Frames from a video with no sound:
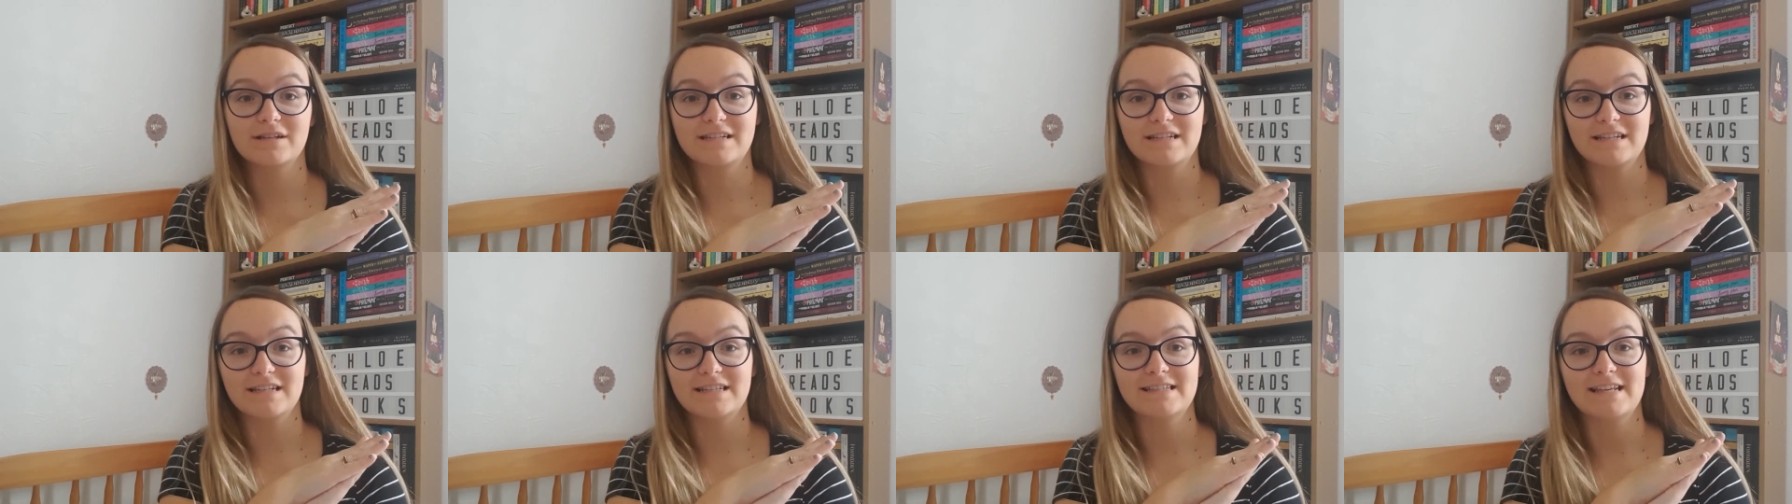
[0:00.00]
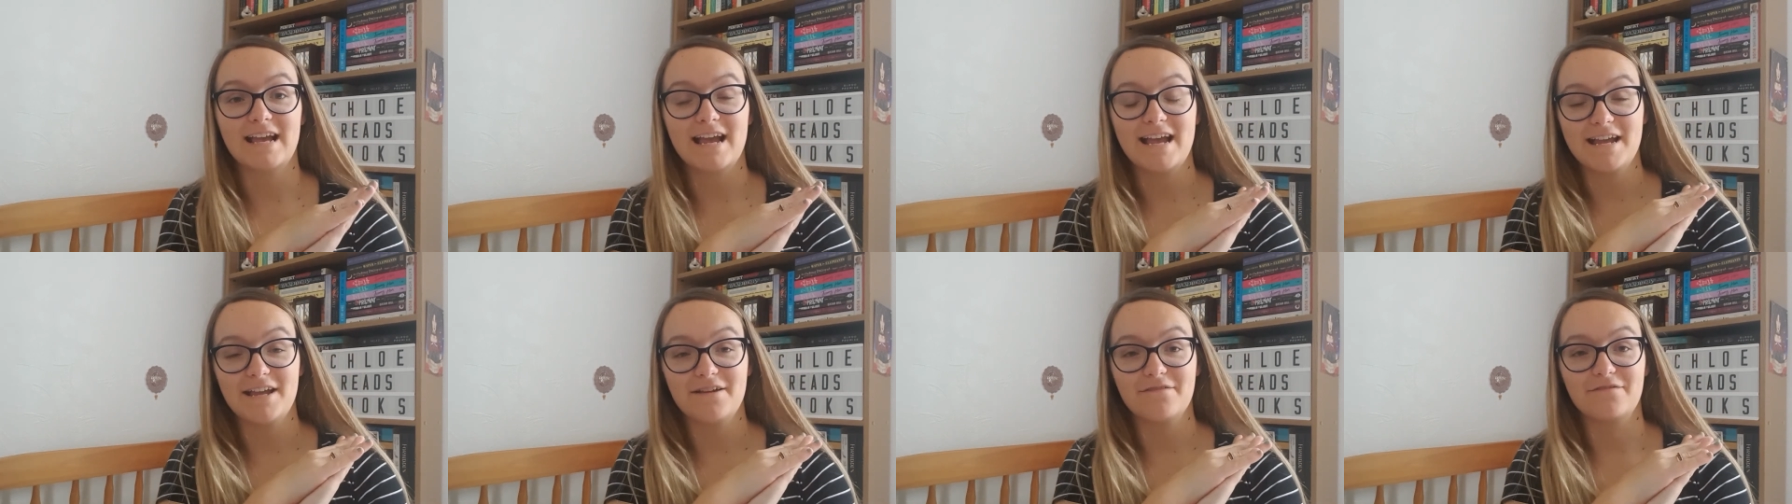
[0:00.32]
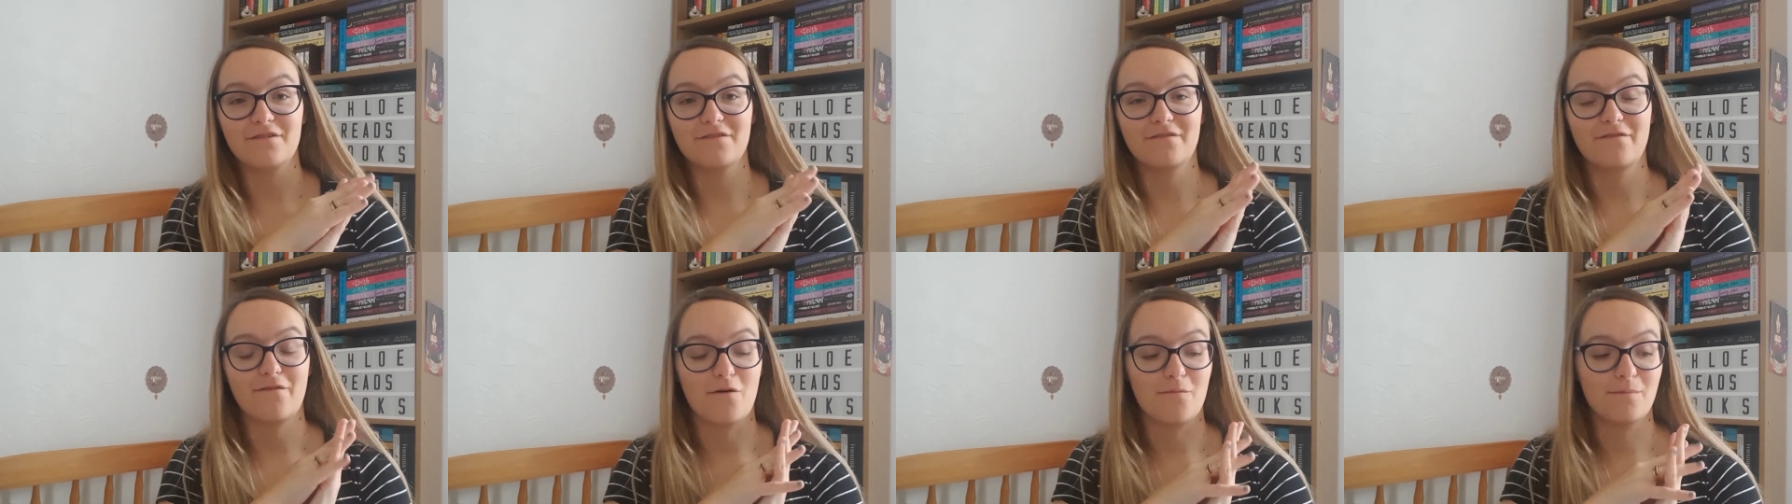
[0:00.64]
to save
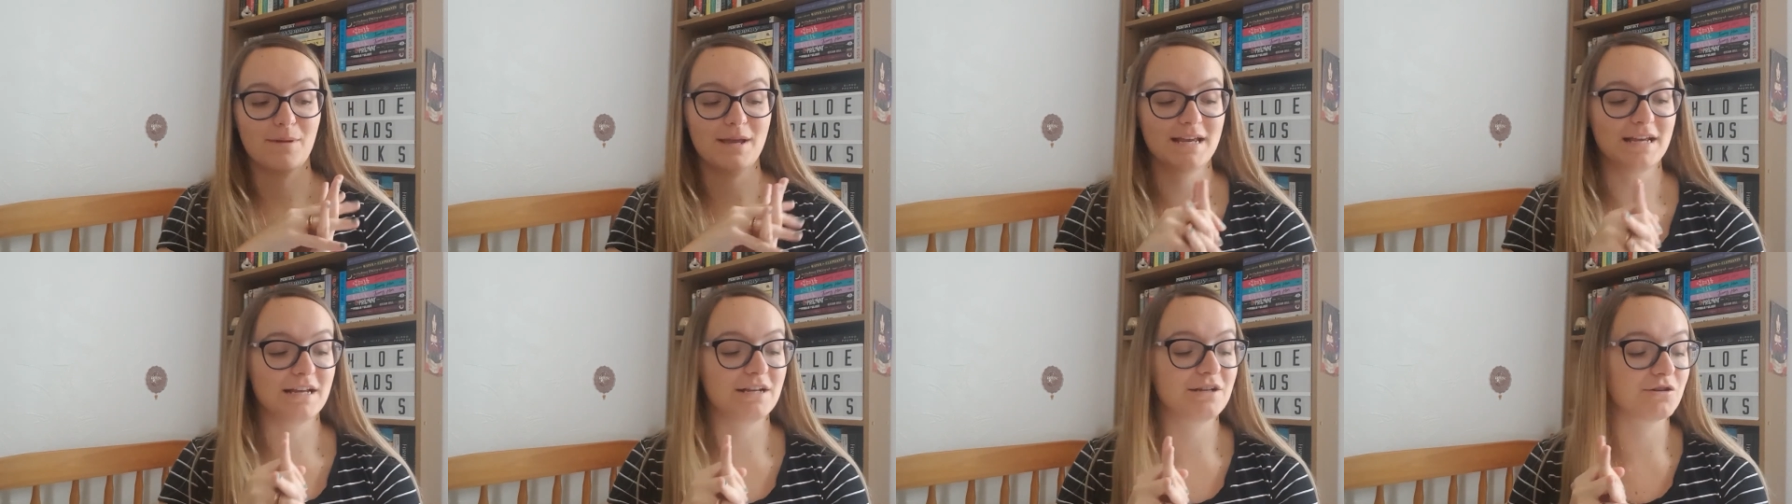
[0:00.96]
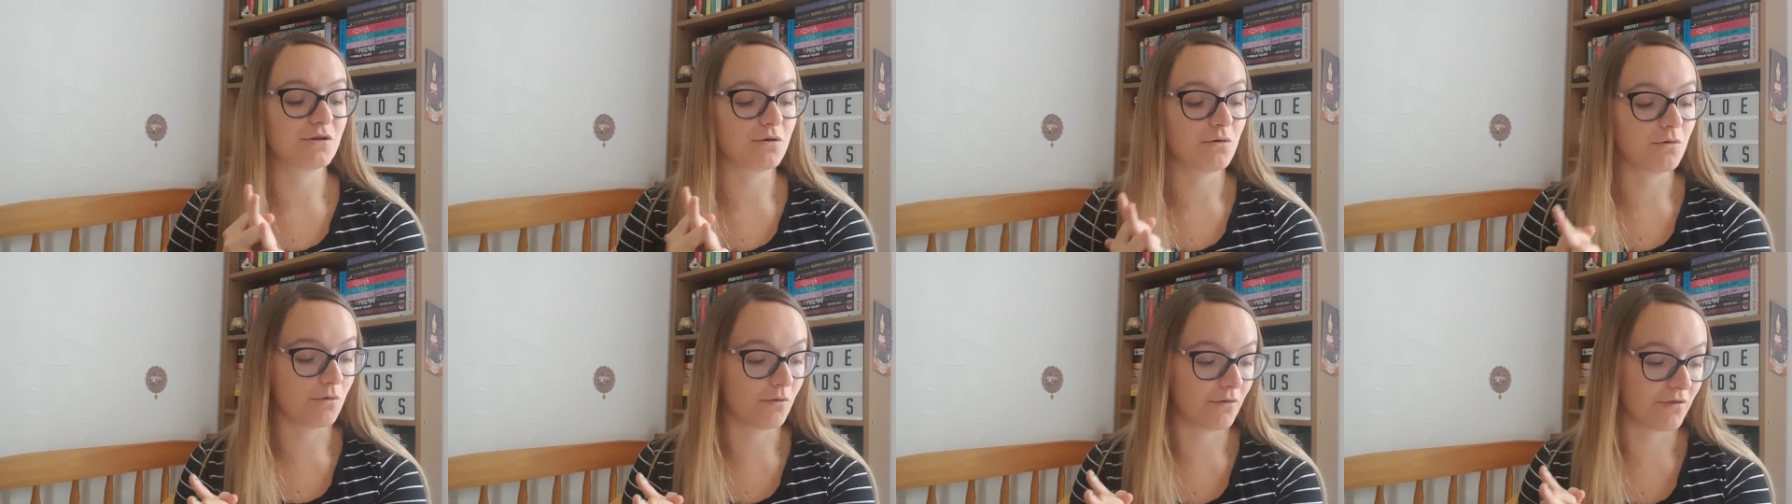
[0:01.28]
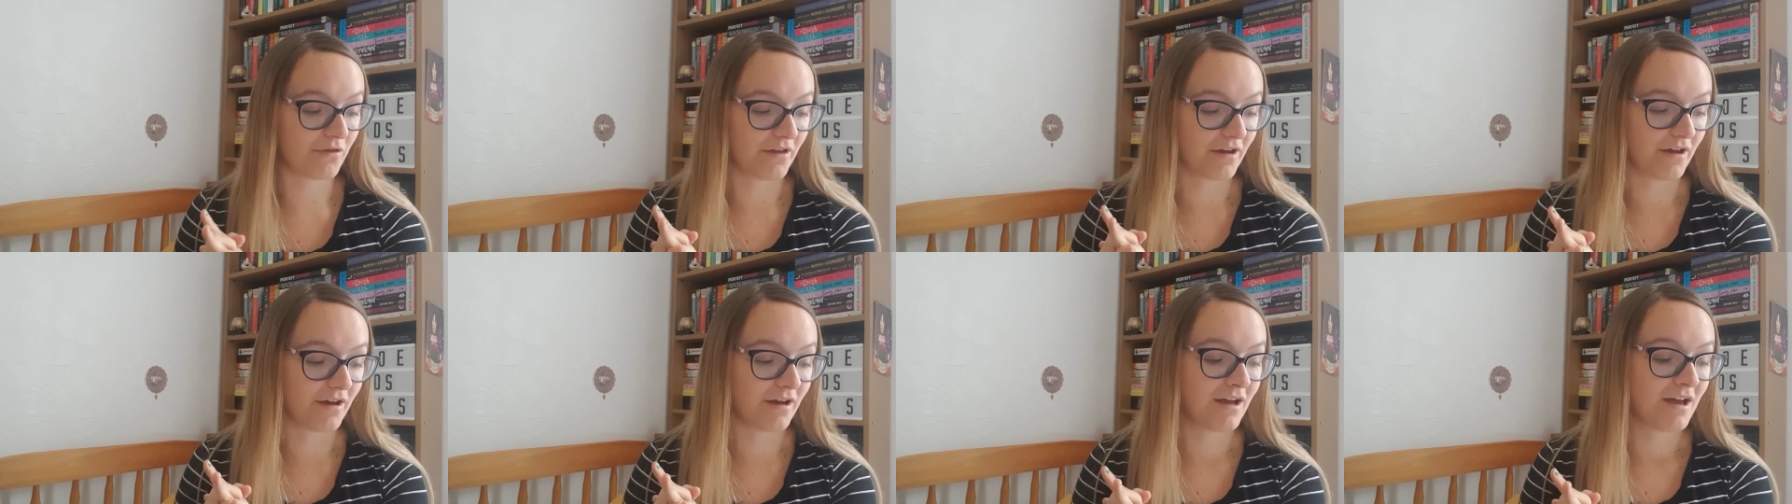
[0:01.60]
from each
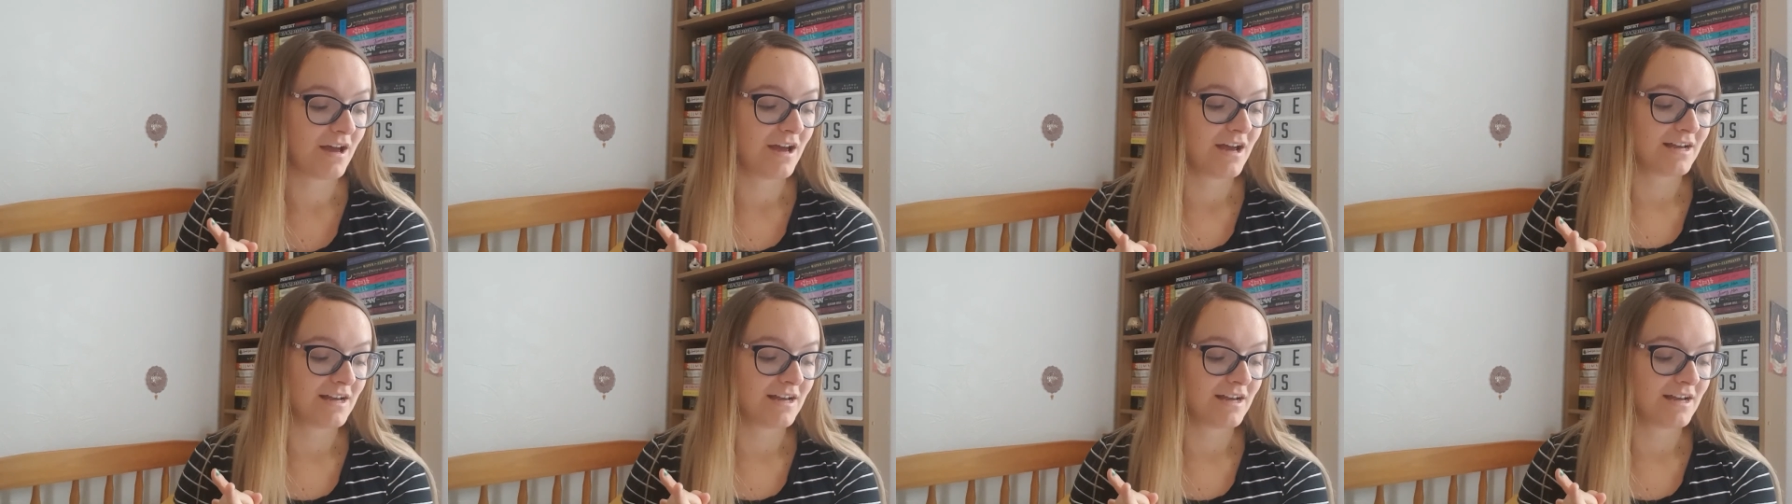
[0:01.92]
author.